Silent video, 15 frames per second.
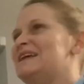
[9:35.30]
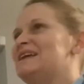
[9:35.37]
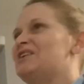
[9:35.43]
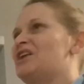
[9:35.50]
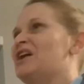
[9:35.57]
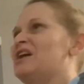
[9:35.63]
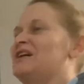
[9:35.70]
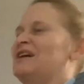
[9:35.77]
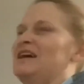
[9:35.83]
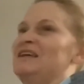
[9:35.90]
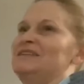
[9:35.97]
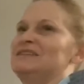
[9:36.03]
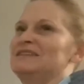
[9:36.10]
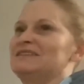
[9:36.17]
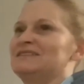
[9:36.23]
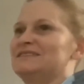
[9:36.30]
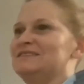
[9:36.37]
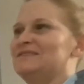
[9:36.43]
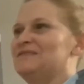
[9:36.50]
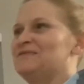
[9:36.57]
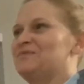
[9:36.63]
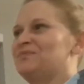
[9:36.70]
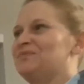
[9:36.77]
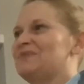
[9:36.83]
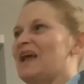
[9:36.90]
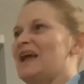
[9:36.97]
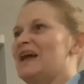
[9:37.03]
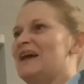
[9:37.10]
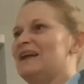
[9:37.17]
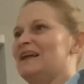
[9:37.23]
in our heart.
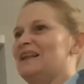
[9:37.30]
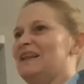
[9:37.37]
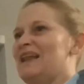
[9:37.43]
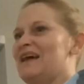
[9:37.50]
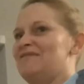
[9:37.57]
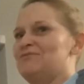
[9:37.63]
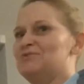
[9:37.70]
And our life